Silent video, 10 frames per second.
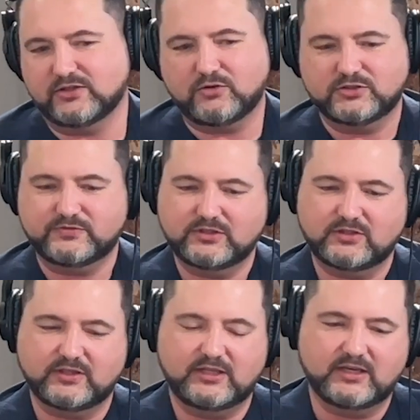to
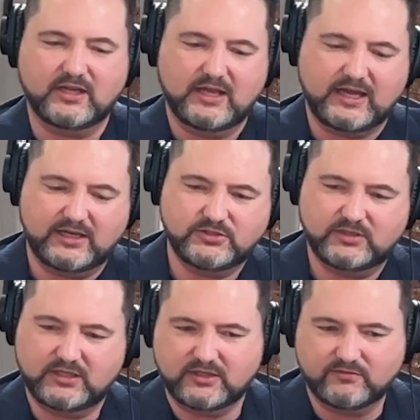Lawrenceville, and then how'd you
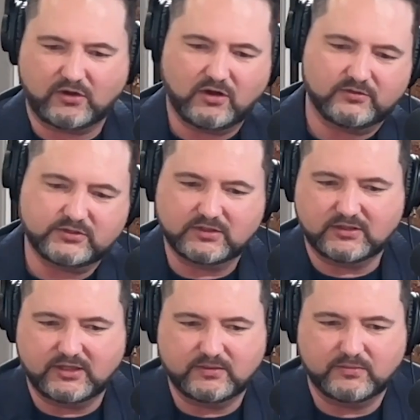get involved
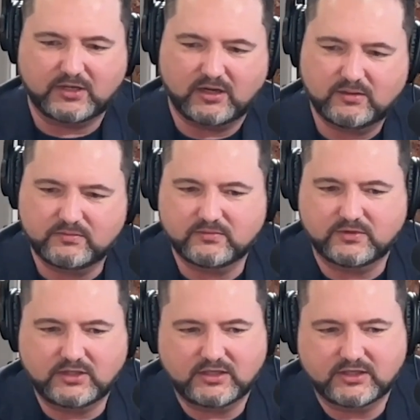and
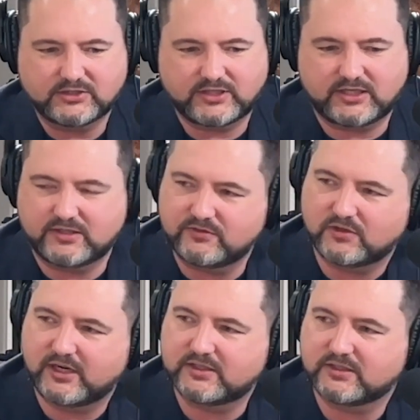become the executive
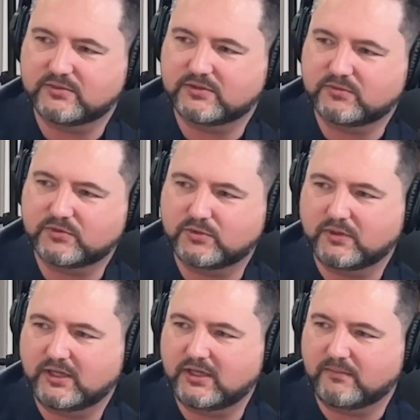director with
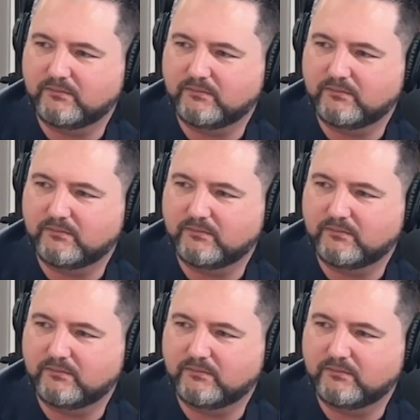Gwinnett?